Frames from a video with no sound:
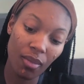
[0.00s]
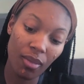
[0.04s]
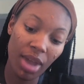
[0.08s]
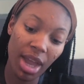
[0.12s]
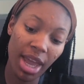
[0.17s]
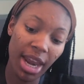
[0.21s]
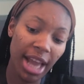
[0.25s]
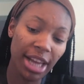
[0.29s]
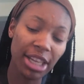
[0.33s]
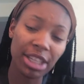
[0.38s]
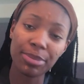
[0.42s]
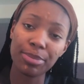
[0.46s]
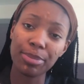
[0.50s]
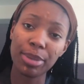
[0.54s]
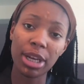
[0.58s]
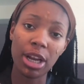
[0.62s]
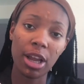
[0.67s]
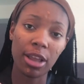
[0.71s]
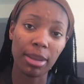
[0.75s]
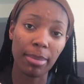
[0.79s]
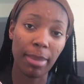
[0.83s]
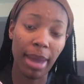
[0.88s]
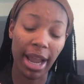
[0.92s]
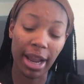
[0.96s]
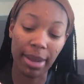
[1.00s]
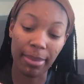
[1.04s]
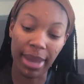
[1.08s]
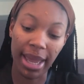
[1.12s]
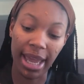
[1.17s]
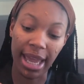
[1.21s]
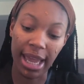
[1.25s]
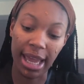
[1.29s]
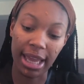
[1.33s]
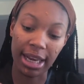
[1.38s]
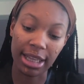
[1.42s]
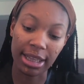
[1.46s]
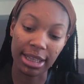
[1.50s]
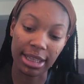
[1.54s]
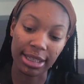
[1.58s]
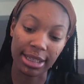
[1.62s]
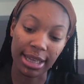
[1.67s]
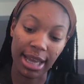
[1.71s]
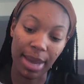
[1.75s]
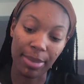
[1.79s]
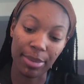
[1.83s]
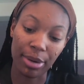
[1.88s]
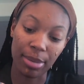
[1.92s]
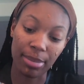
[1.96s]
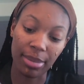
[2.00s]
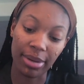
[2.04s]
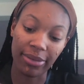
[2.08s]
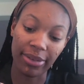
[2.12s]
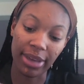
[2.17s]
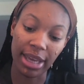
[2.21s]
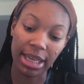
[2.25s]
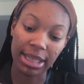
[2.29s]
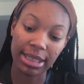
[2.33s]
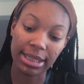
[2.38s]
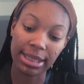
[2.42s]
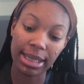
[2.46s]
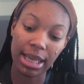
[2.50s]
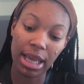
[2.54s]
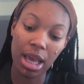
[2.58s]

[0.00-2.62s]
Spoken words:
I just put it on the back of my hand and then dab it on my face.